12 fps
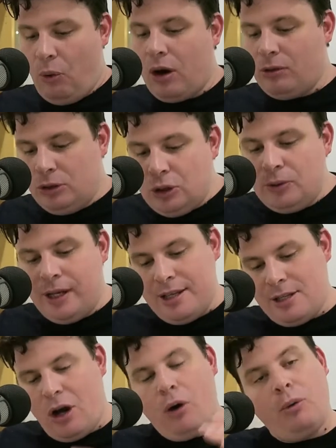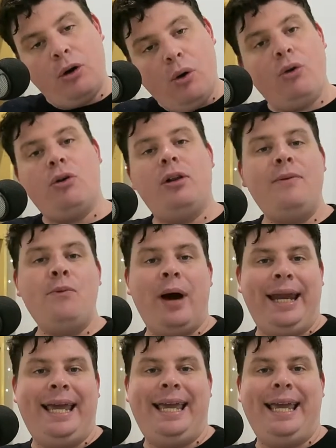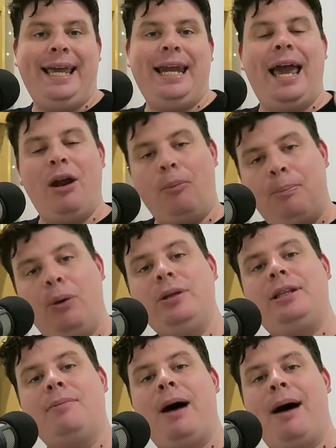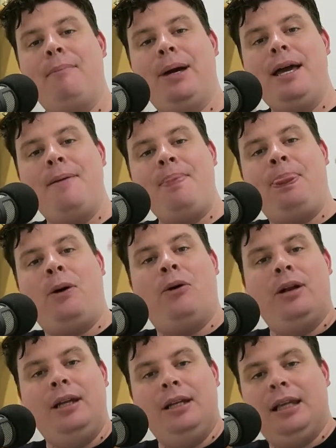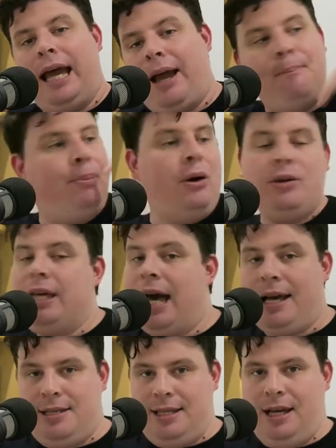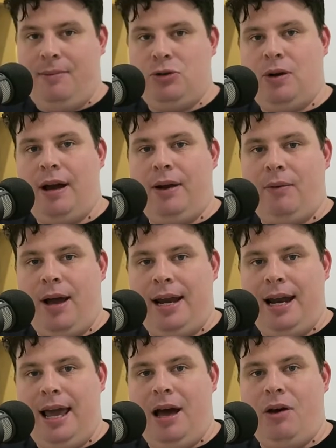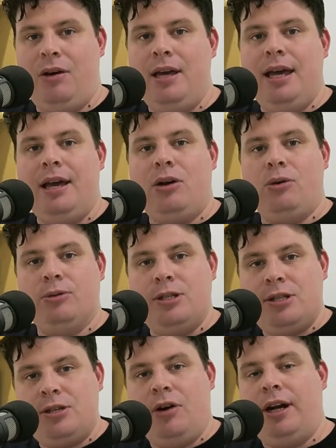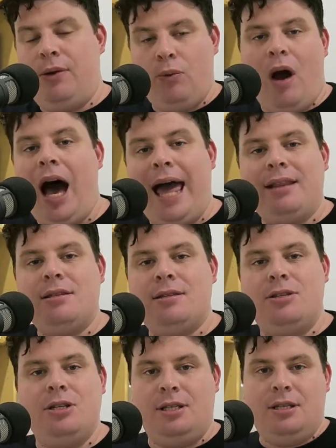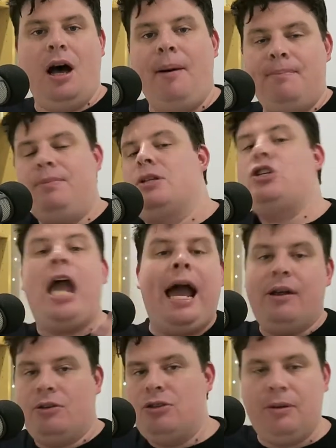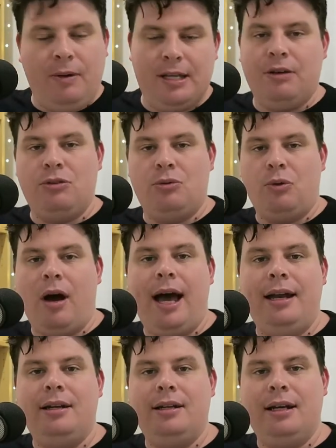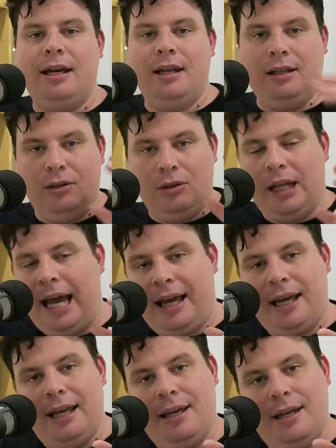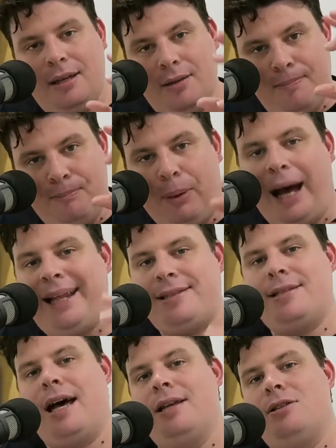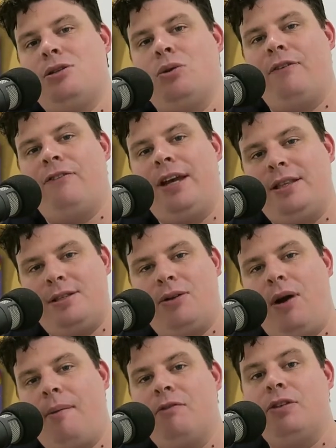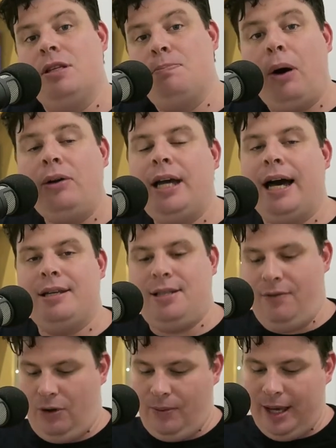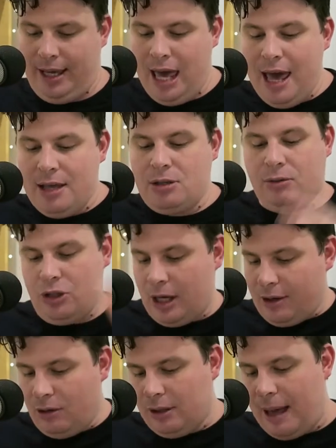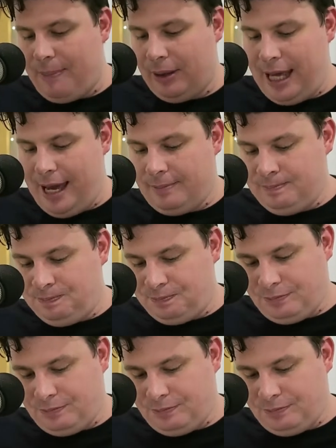what I'll do is I'll record it all in one hit and I'll put them up on like a podcast thing I'm trying right now called Scotty Writes. Just I'm challenging myself to write a little like bite-sized story for Instagram and for this podcast every week. So I'll chuck it all up on there